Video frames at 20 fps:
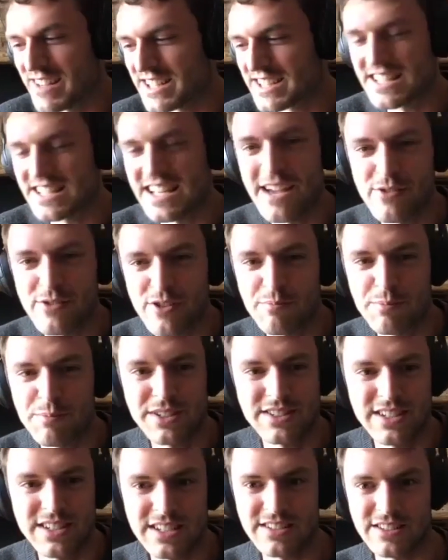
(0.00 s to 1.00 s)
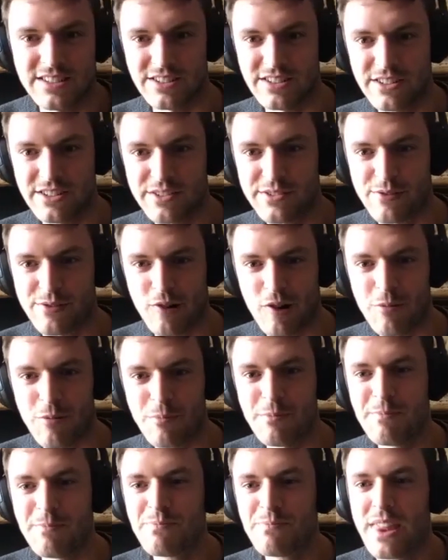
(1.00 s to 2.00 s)
level of persistence
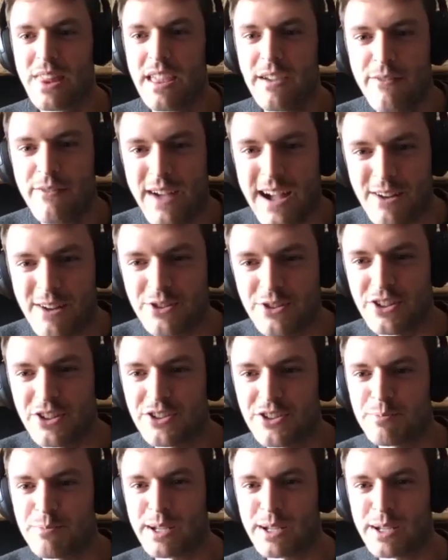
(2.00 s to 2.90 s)
from founders,